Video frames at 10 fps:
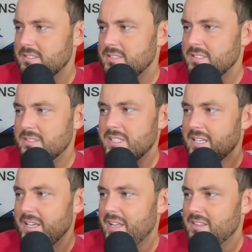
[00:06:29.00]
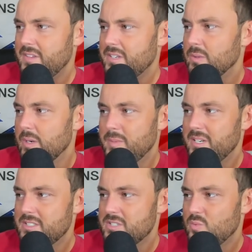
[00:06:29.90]
you know, again, they got the victory, but
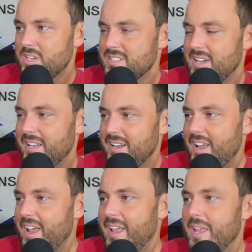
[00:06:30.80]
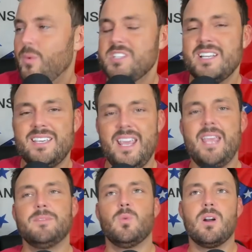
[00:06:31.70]
it just was not, it wasn't a
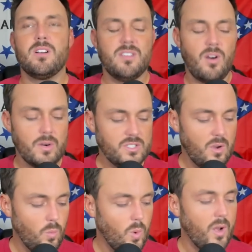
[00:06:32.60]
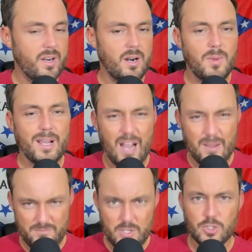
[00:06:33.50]
game to where Arkansas won and I'm like,
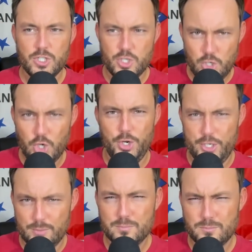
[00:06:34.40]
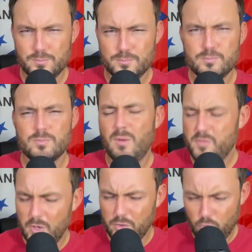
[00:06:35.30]
I'm feeling good. I'm
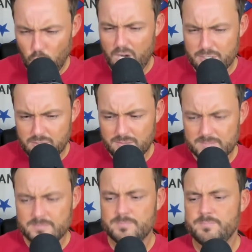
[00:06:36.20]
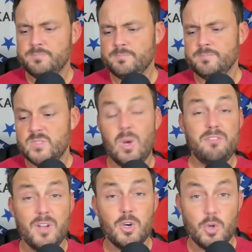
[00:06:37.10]
feeling great. No, I
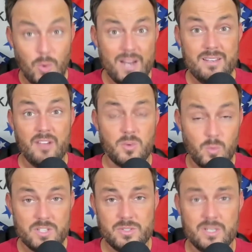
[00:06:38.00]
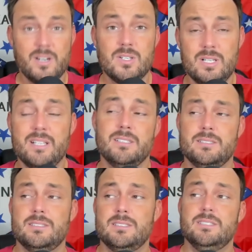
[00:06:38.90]
felt great after Western Carolina.
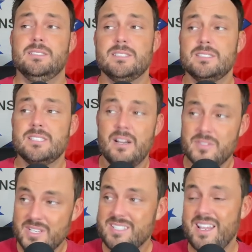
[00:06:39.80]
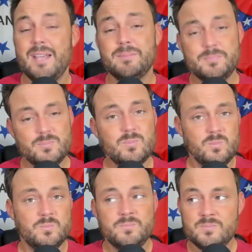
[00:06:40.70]
After this game,
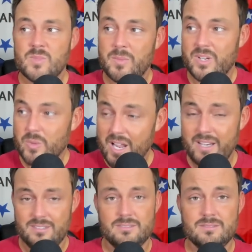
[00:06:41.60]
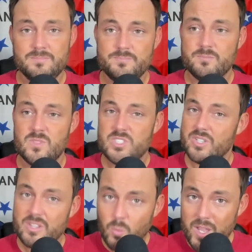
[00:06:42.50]
I'm like, okay, they
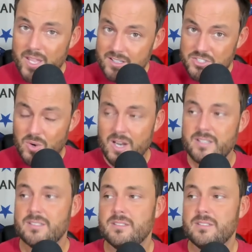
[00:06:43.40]
got the win. That's great.